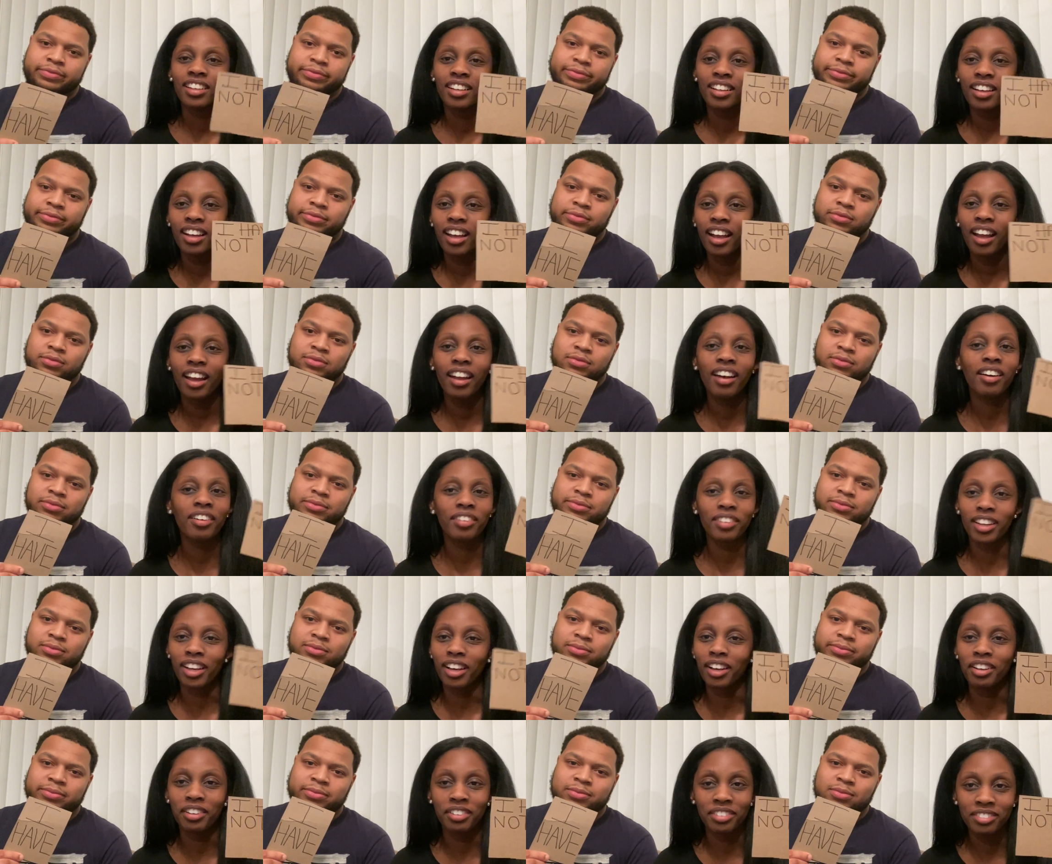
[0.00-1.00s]
Speaker 1: Hell
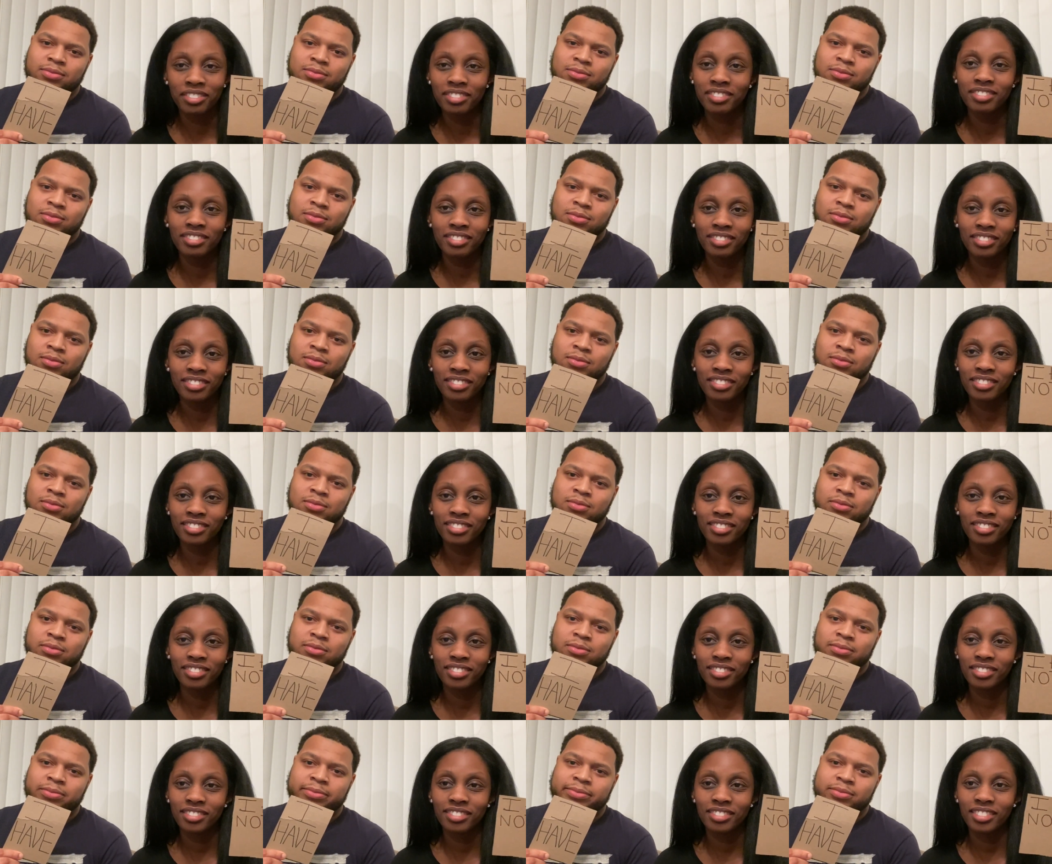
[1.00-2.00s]
no.
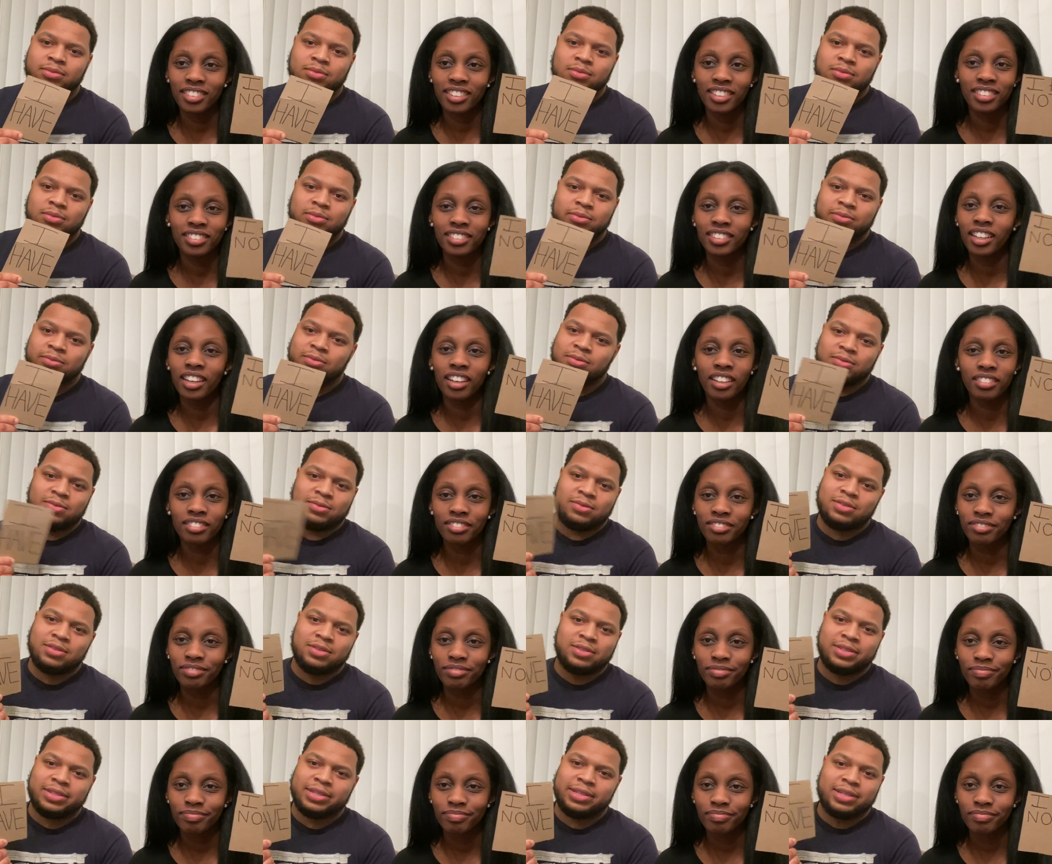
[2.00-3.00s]
No.
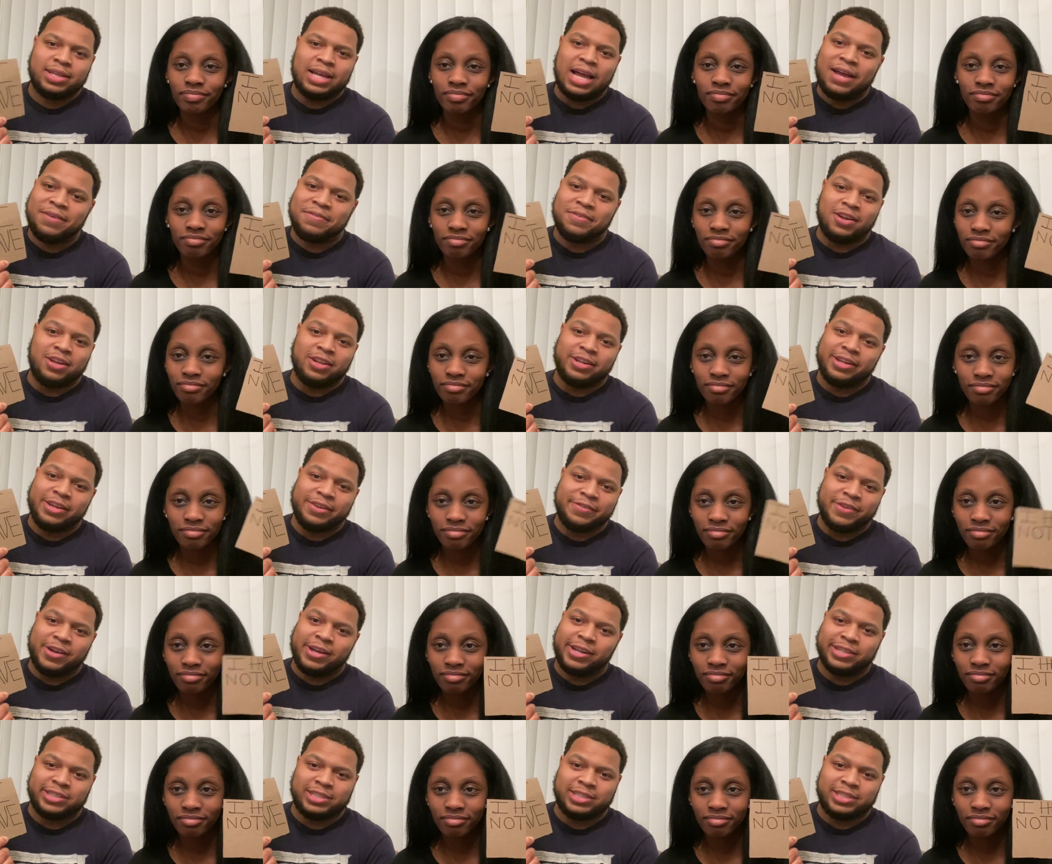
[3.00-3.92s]
Speaker 2: I fall in love all the